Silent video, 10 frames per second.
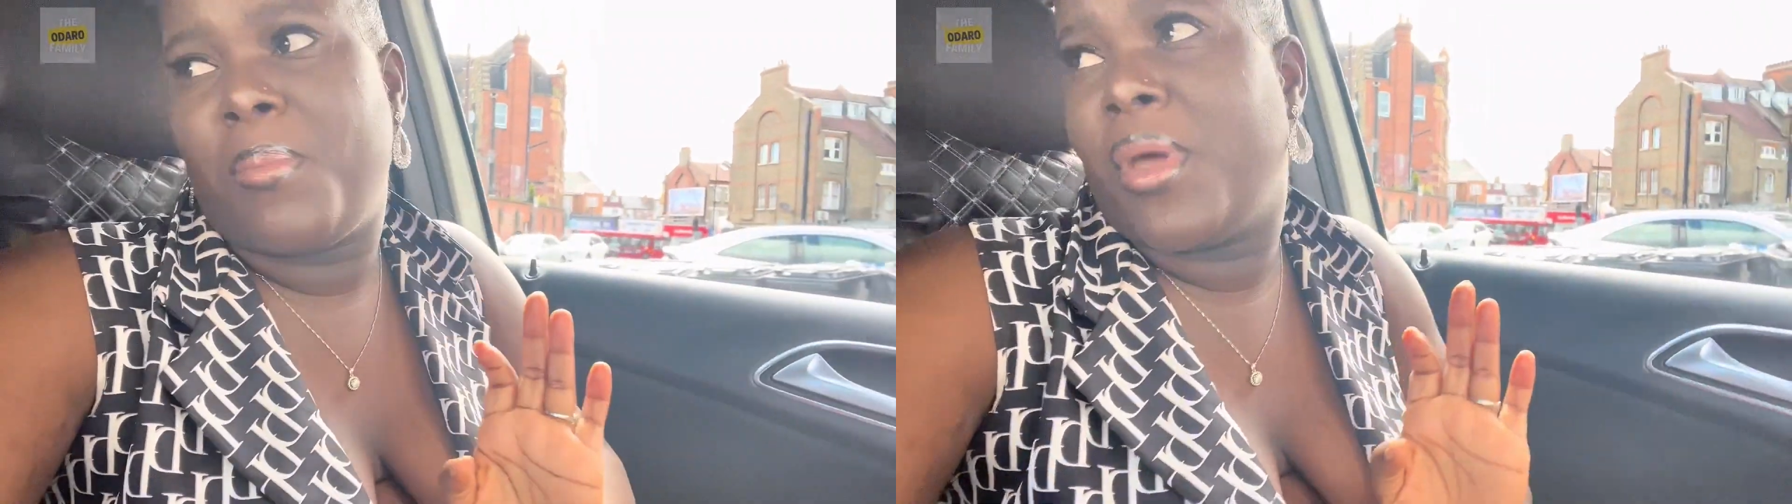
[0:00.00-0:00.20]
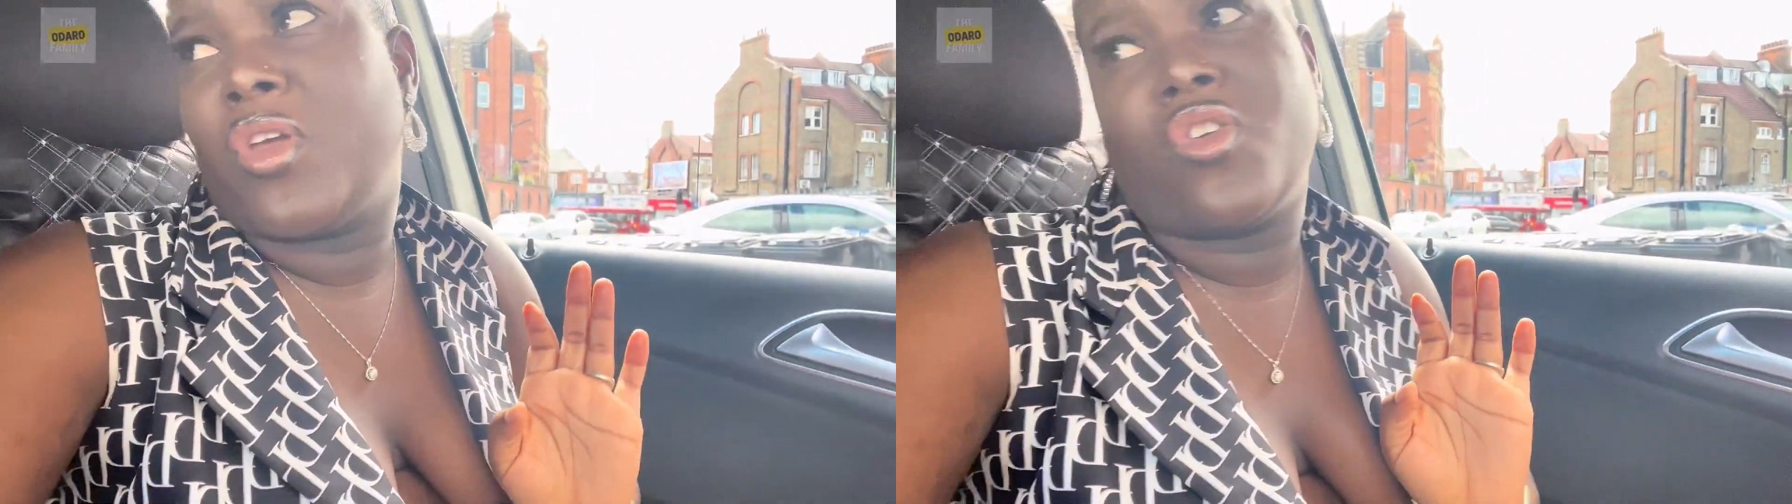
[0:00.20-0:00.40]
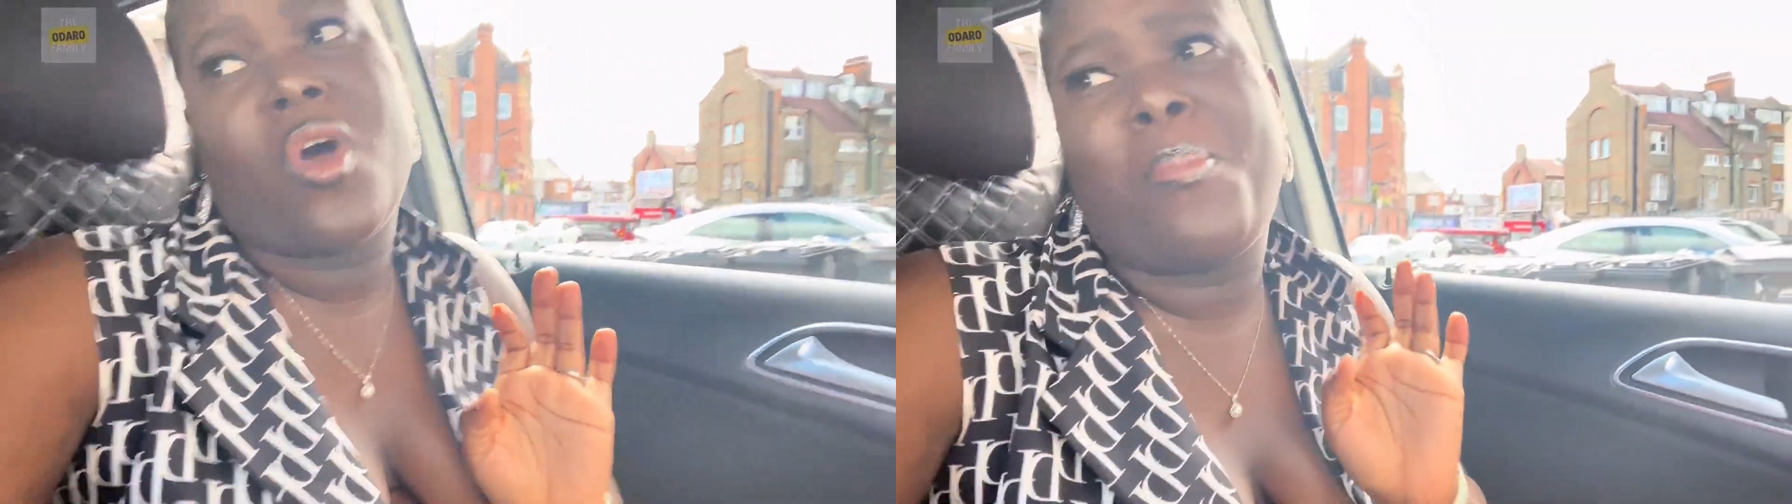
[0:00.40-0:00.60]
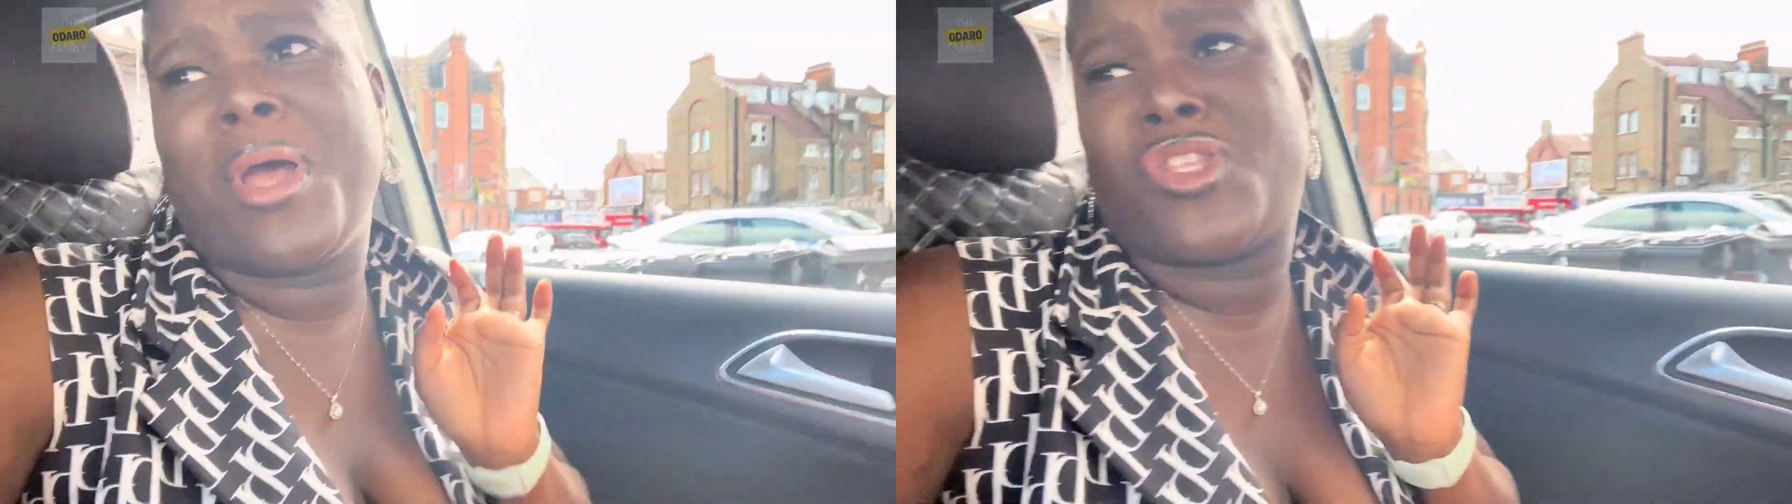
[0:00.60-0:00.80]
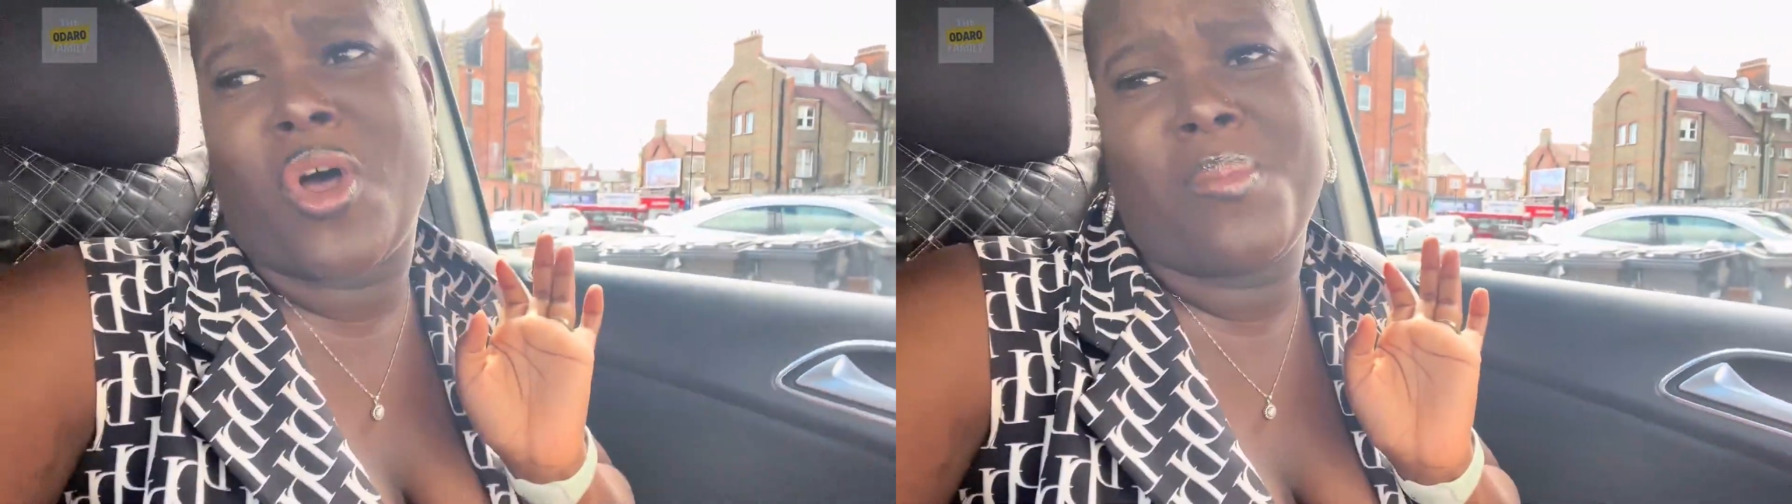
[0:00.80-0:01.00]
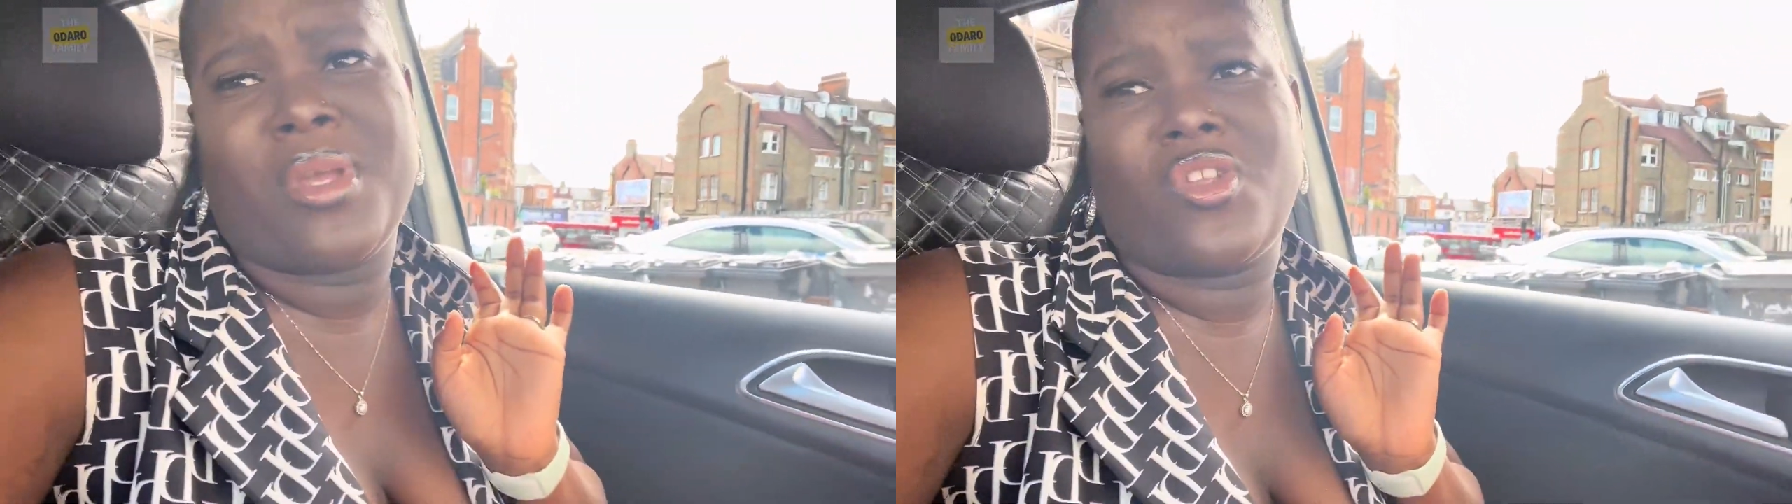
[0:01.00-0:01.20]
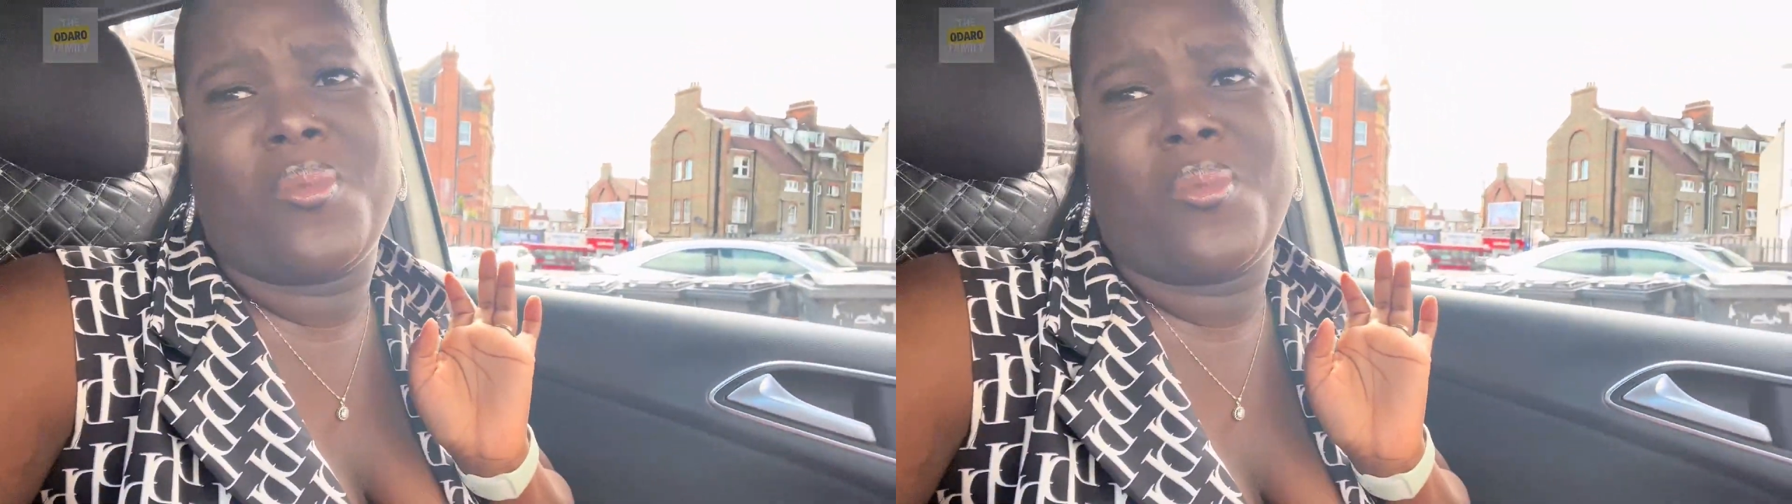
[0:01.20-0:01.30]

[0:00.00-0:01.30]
I beg you. Don't point on me.